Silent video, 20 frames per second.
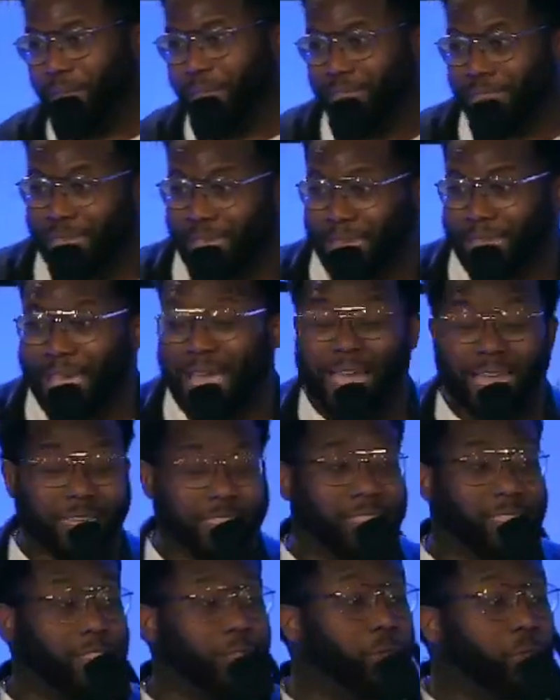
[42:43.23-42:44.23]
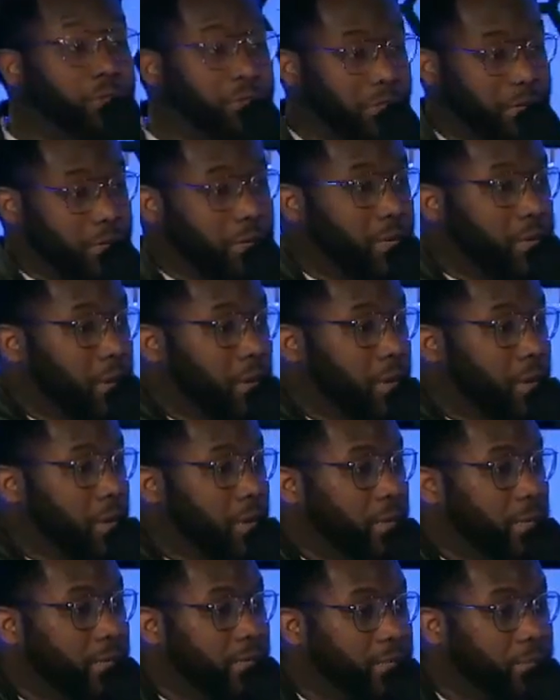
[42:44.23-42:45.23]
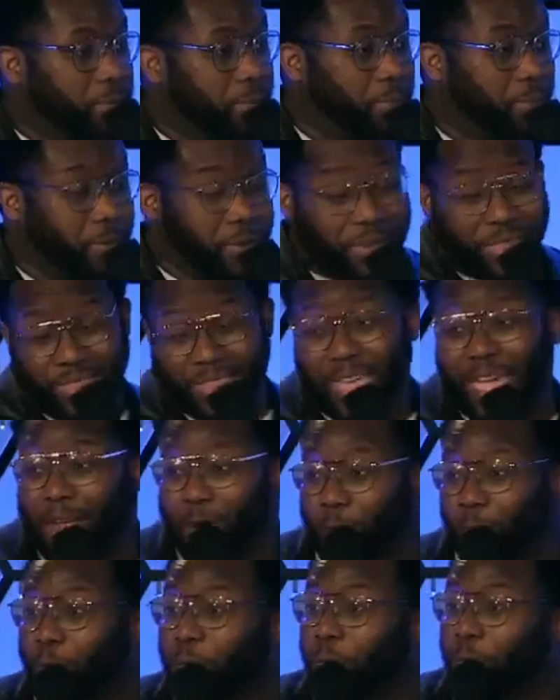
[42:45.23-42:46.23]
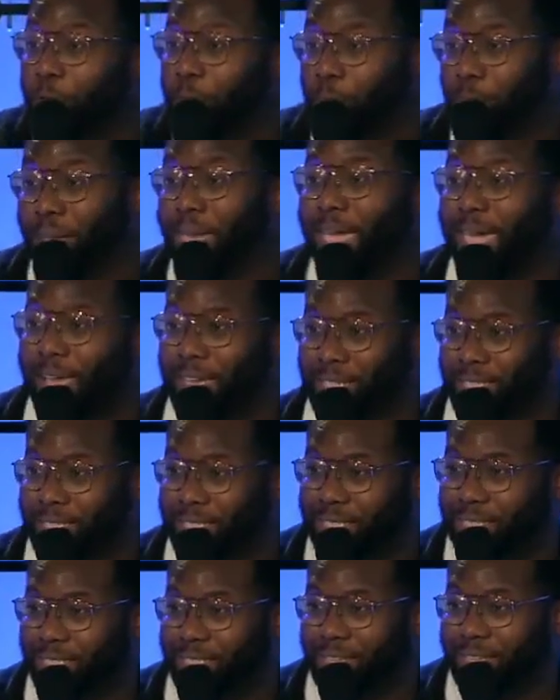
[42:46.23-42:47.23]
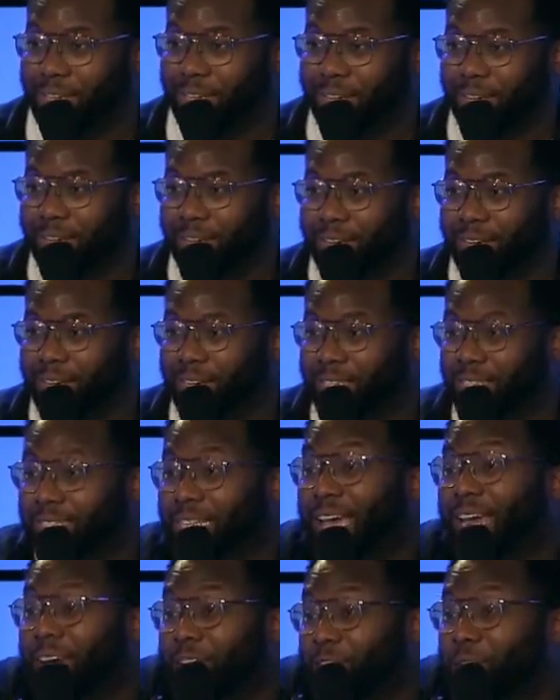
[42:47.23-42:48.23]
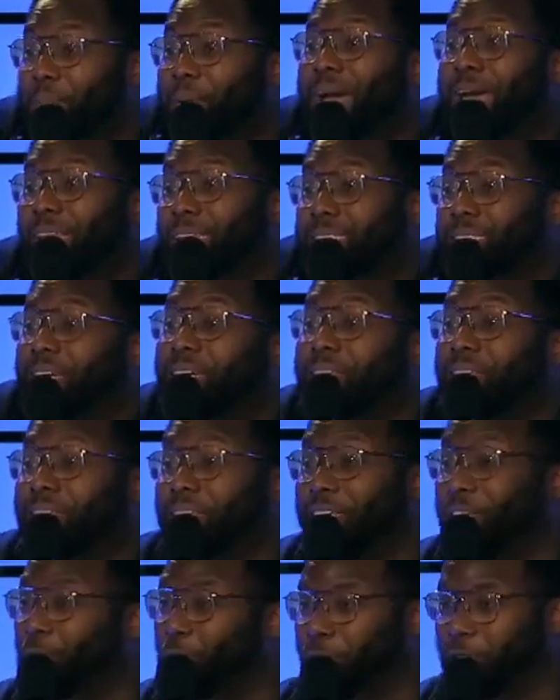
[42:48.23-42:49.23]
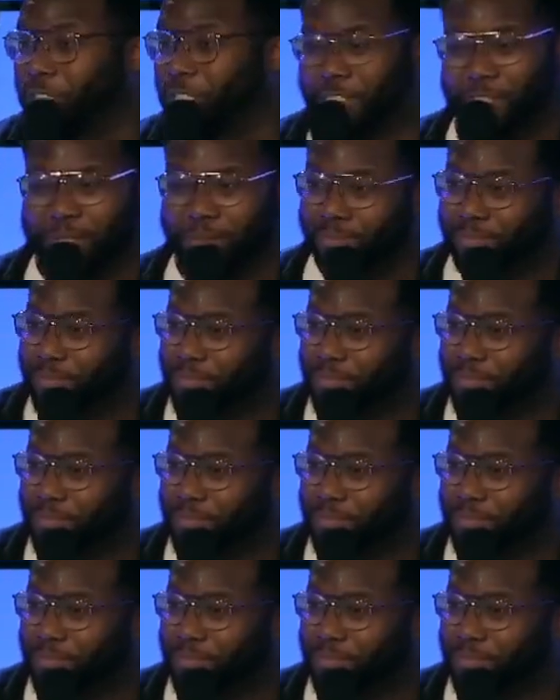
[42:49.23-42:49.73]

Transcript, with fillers: that God is using to bring that role to pass, because not everybody's going to lead worship.